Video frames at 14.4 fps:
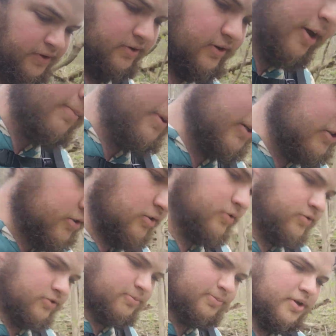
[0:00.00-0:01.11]
Now my
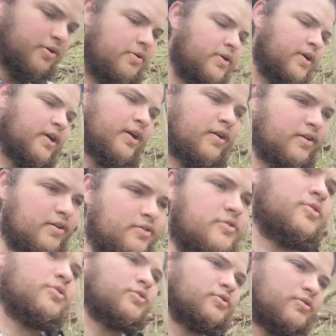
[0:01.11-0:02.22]
shoes are blowing out,
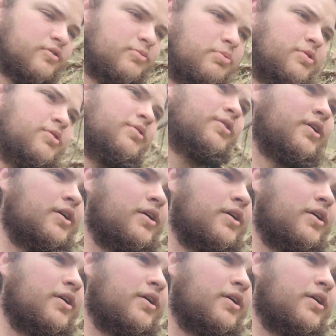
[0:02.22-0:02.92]
insoles are blowing